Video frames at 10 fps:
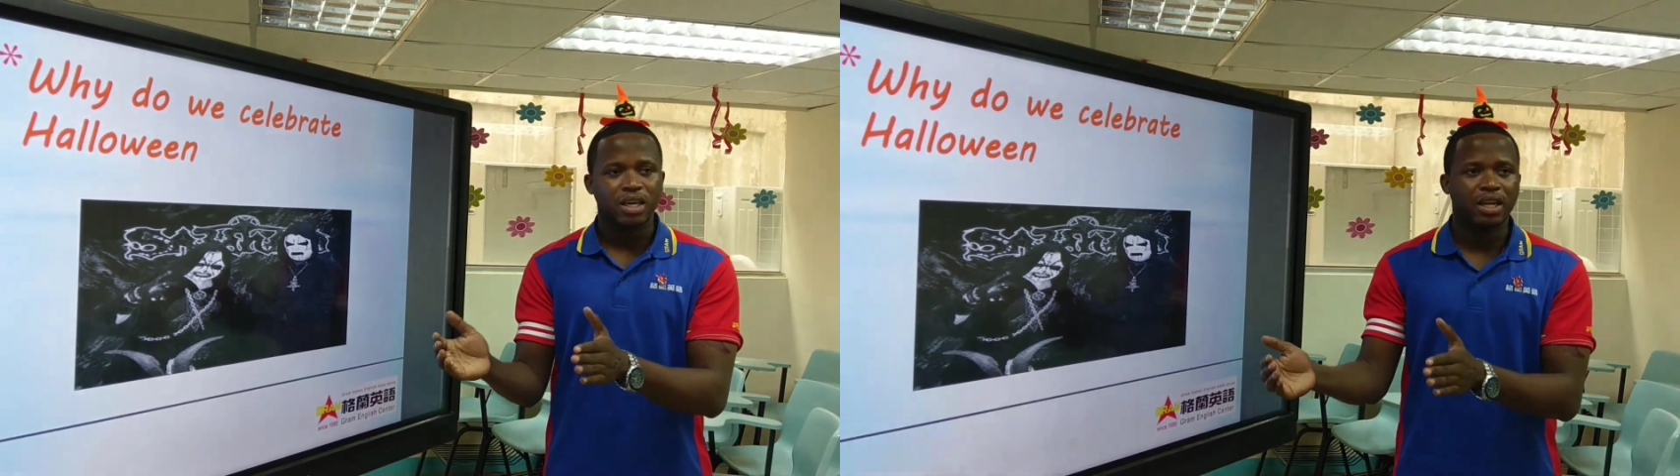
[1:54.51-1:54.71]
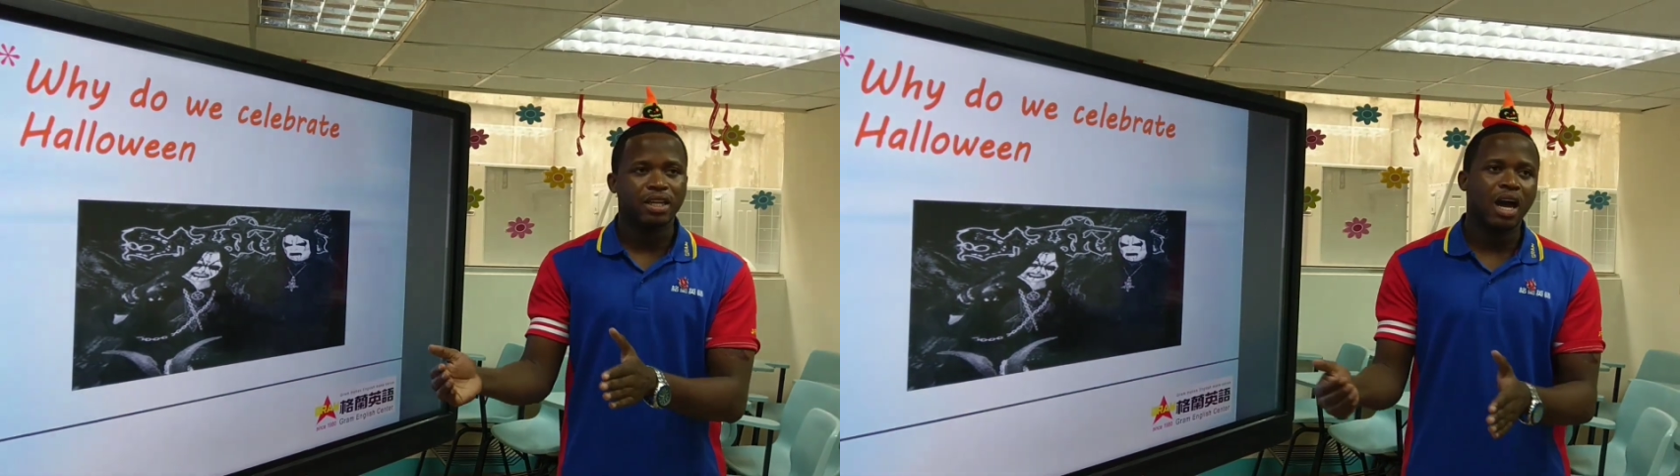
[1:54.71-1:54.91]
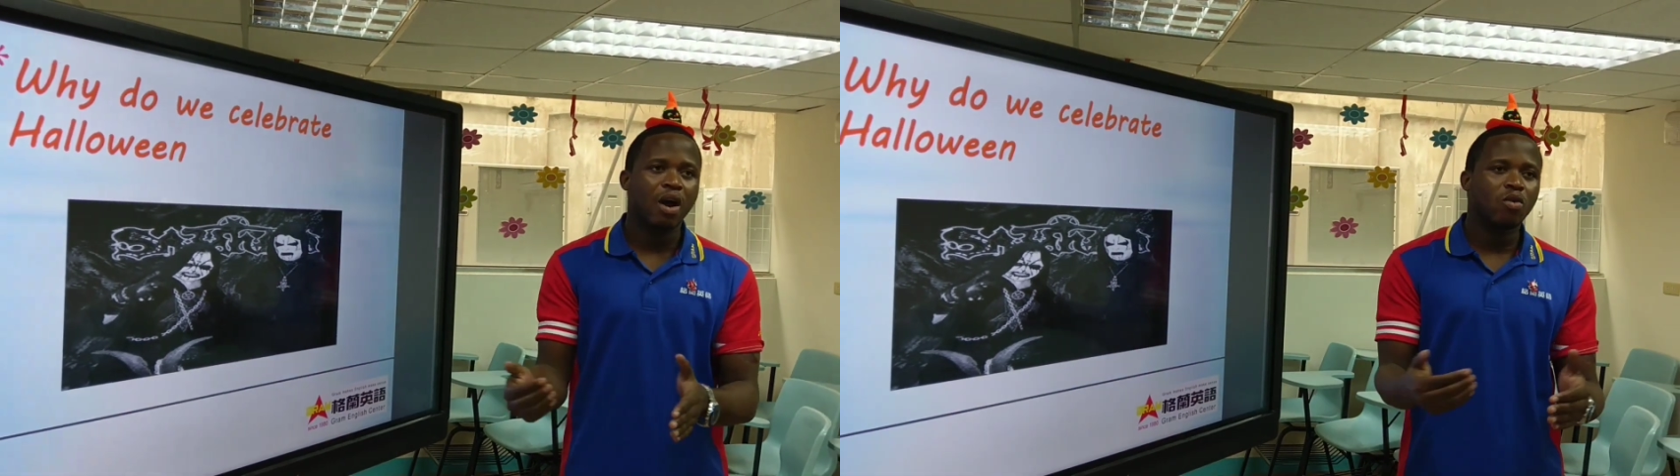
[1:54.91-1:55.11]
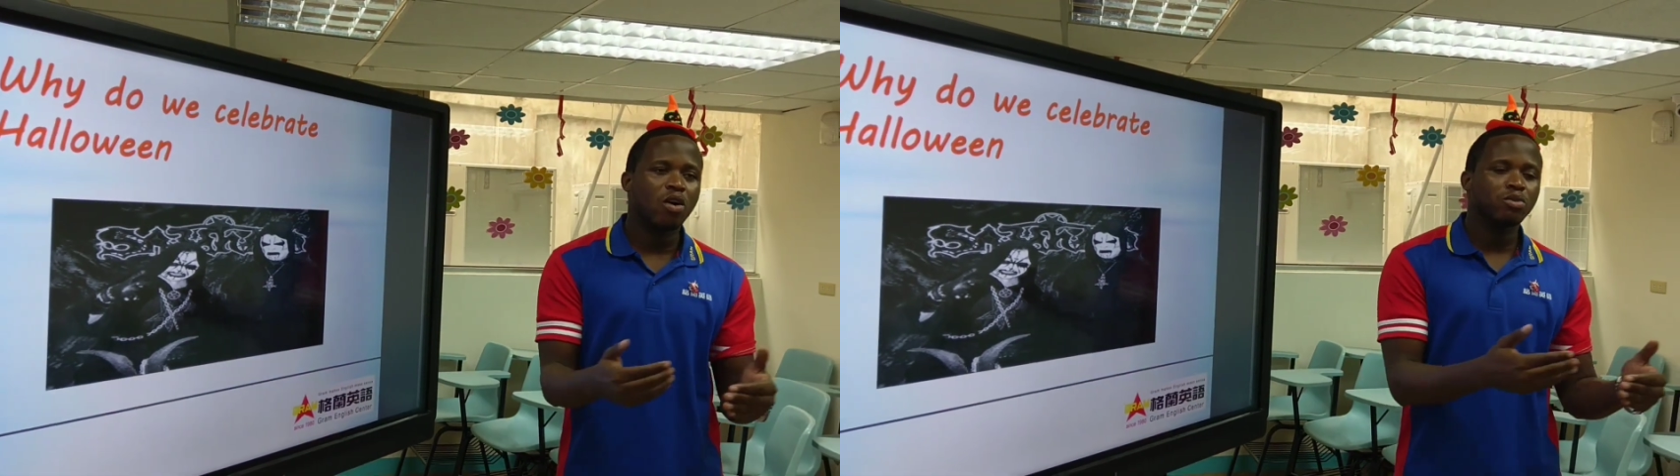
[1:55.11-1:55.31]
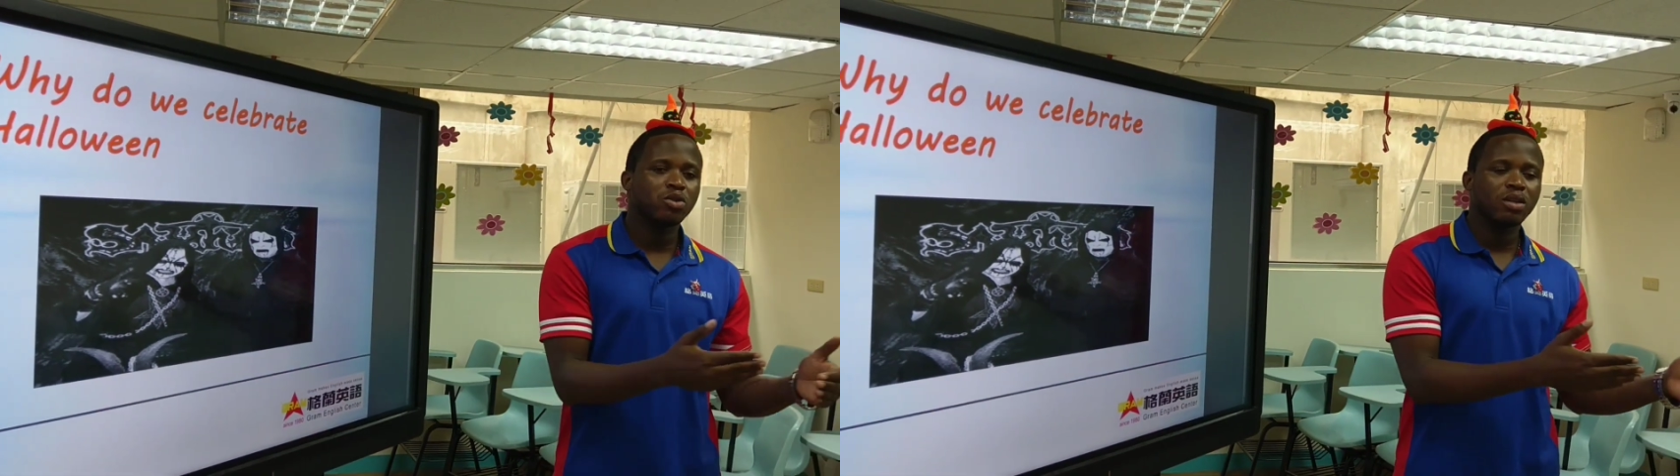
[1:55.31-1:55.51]
can now
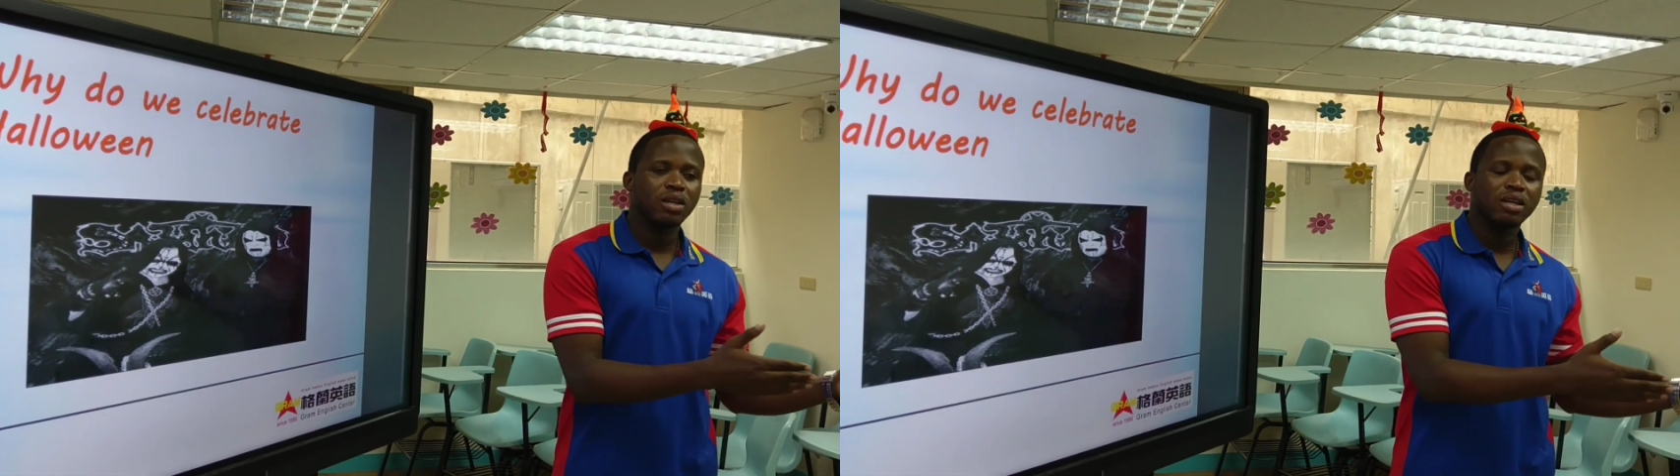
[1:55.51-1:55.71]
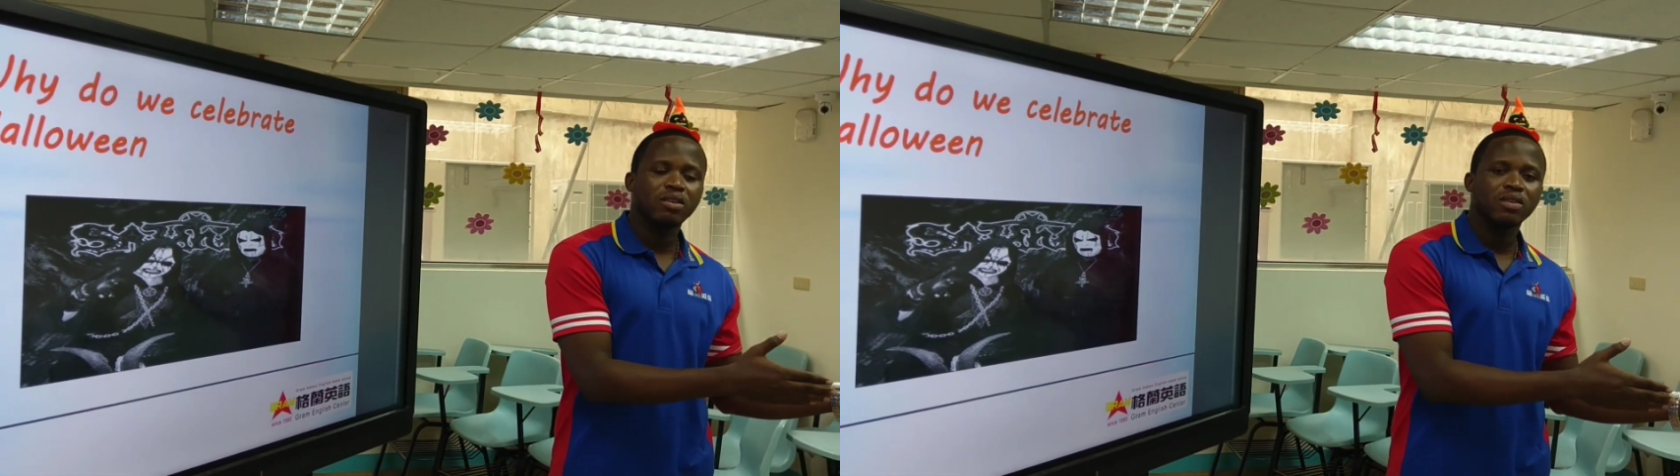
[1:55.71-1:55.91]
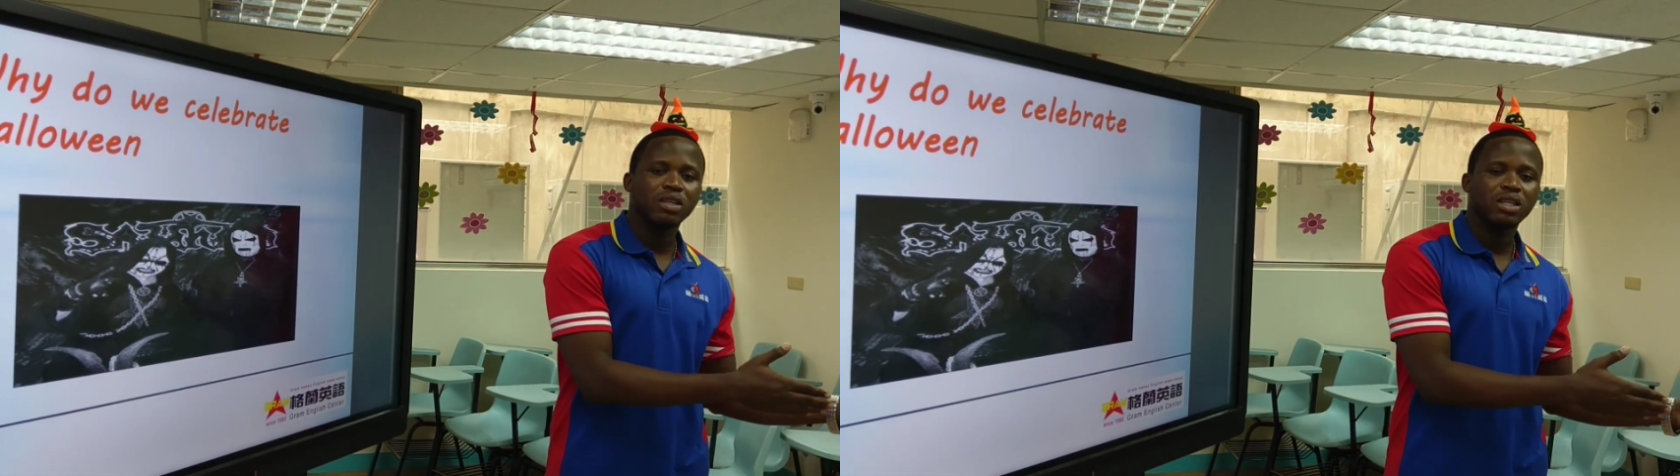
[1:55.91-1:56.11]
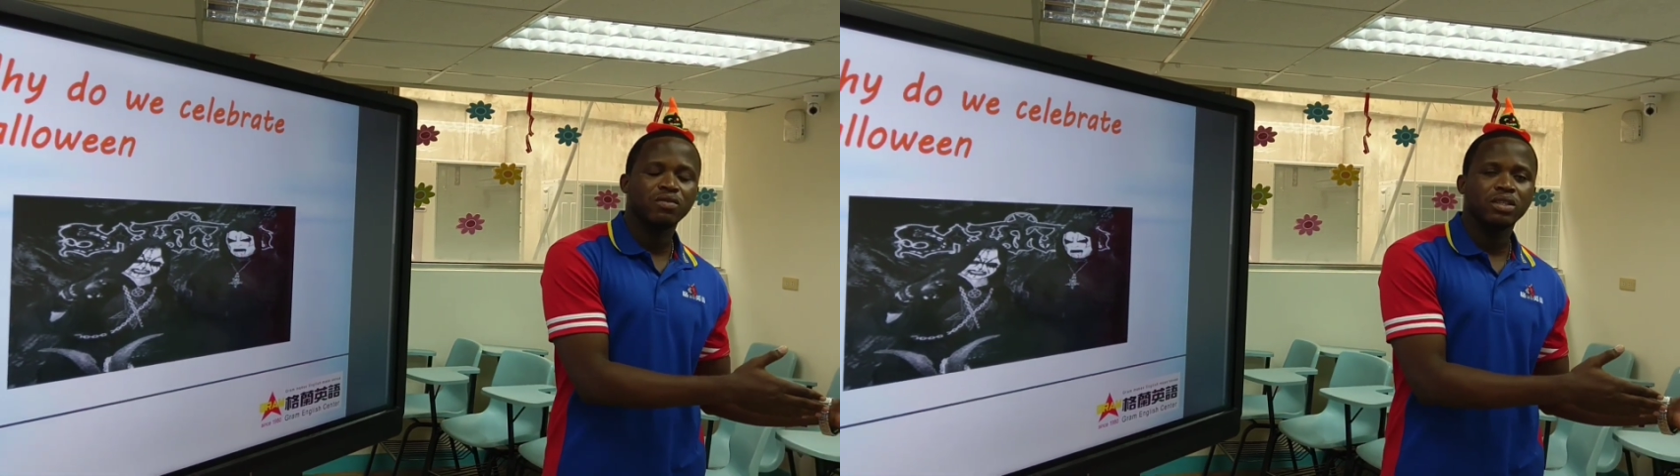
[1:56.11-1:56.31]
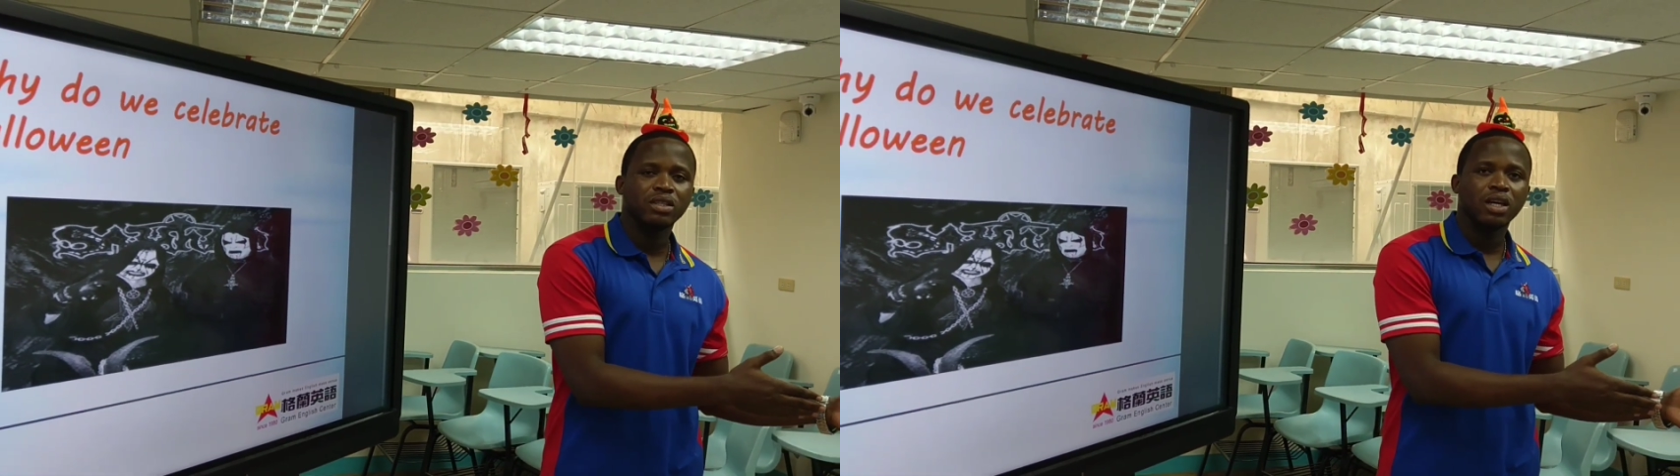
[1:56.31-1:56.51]
come to the land of the
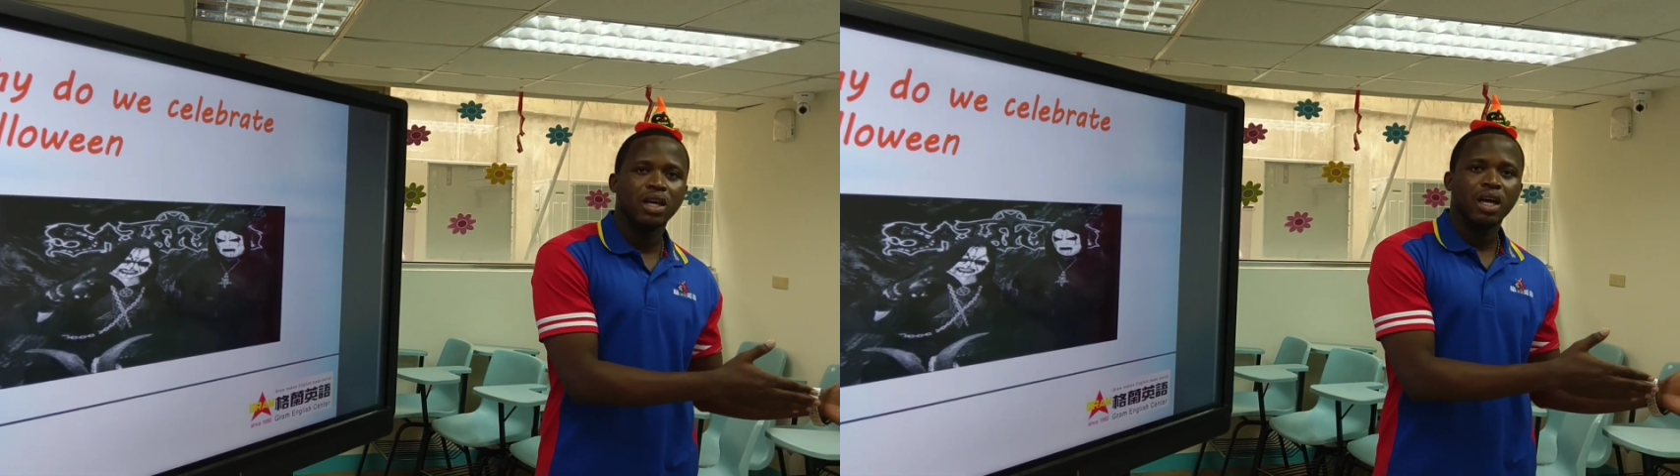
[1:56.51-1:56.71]
living